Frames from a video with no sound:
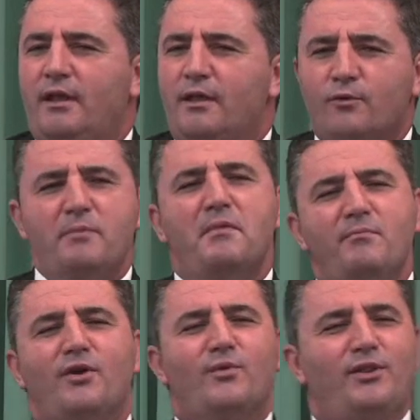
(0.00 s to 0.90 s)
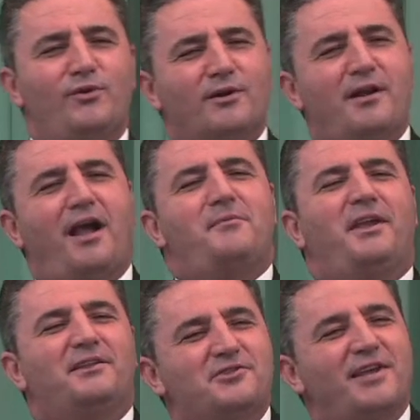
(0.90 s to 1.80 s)
remember when you were coming
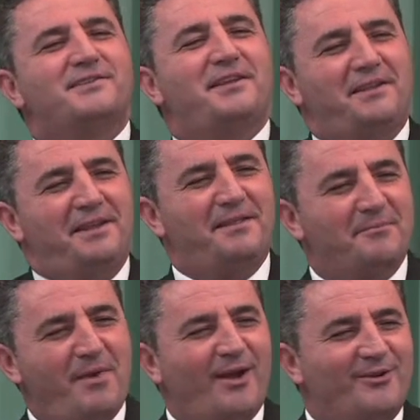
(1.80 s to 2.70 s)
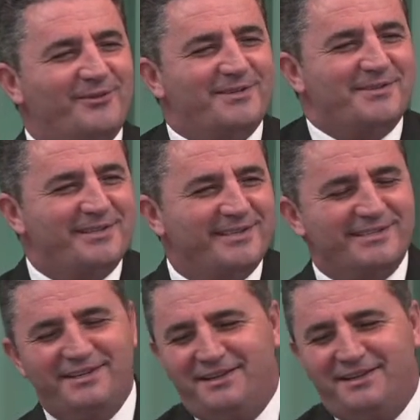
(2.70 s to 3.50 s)
and just sitting in the back of the church?